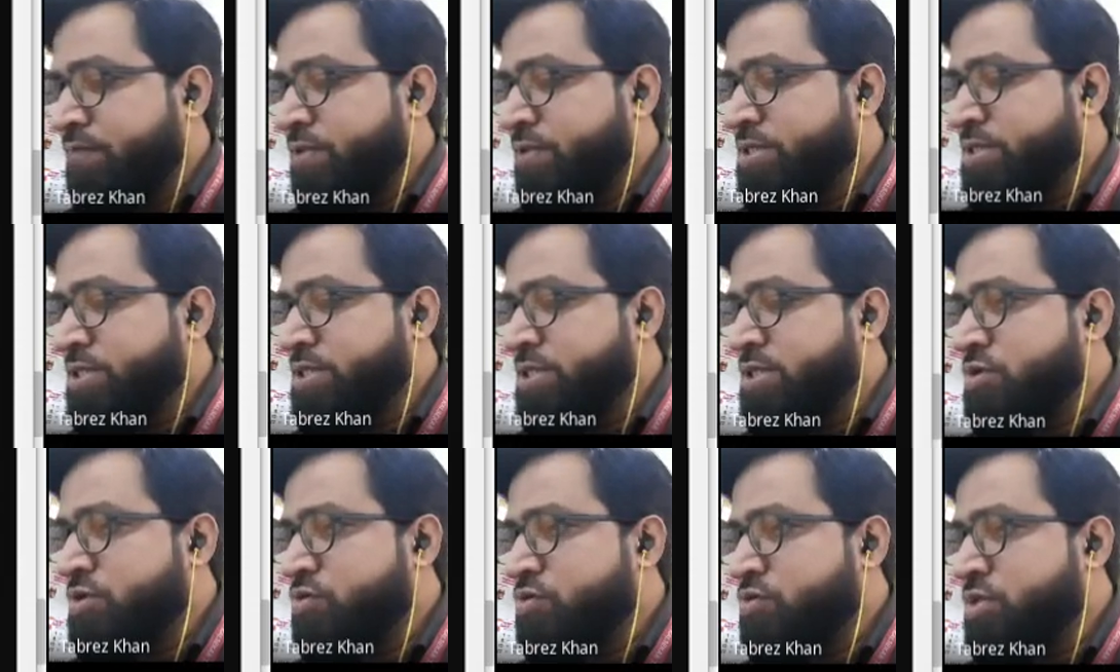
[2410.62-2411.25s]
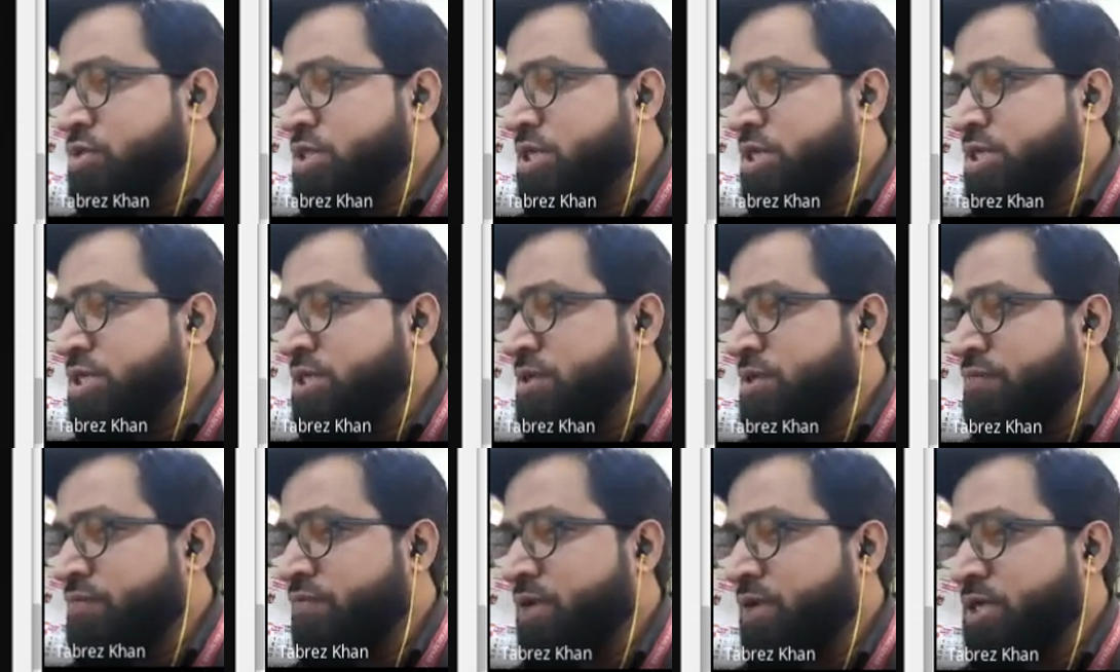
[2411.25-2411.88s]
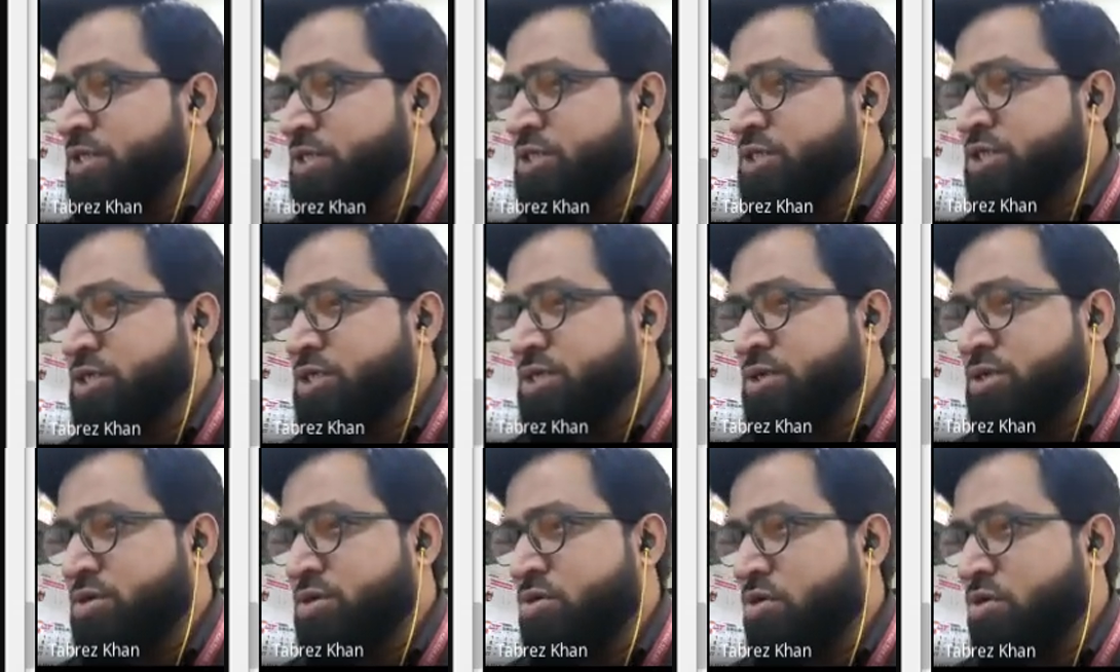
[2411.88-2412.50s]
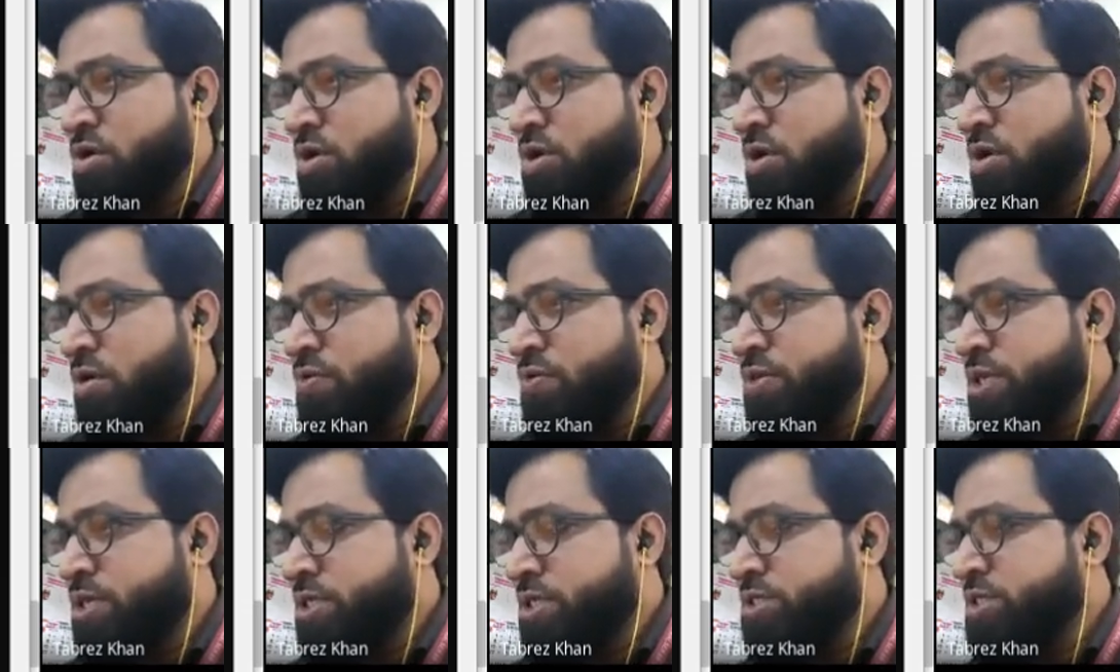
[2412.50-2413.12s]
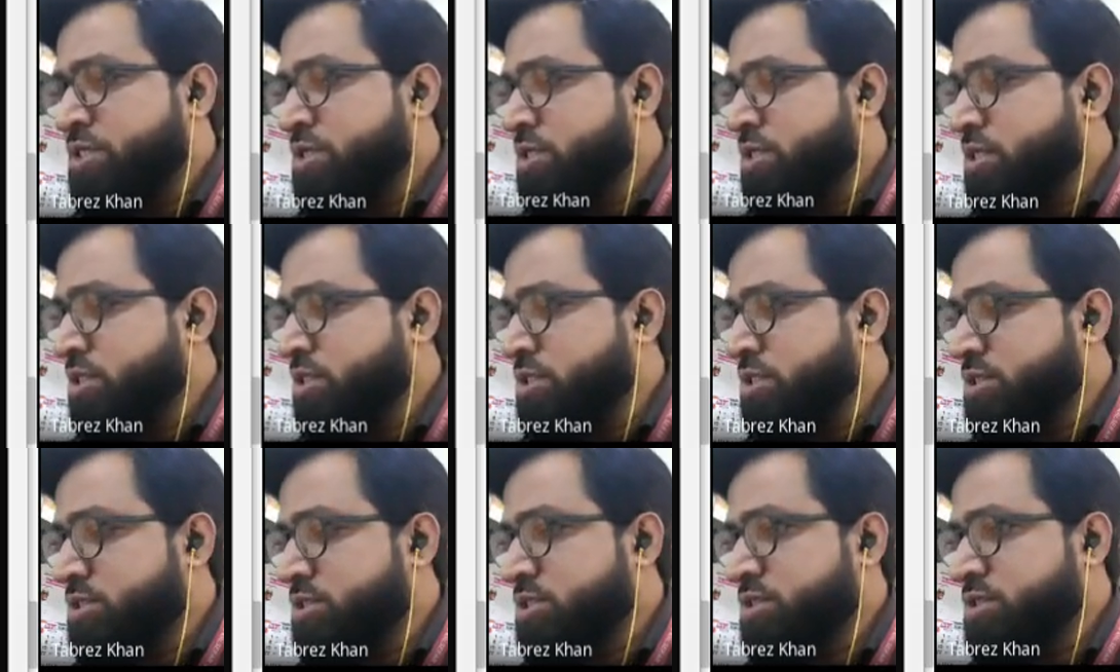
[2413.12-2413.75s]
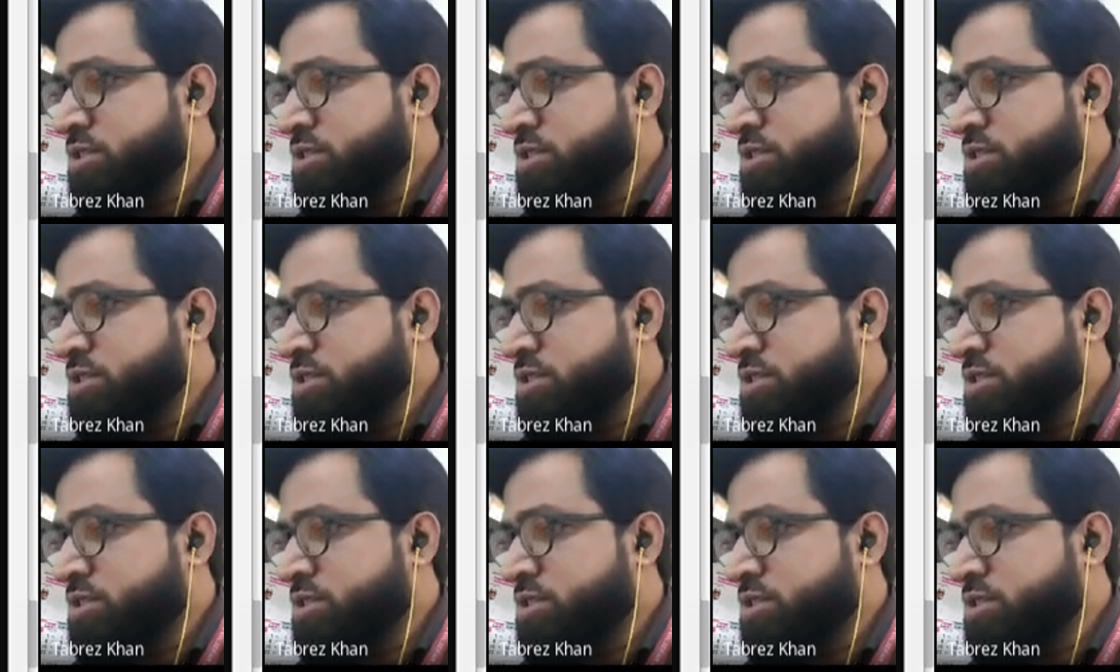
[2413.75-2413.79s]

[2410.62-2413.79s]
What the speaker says: which is using the function of session 6.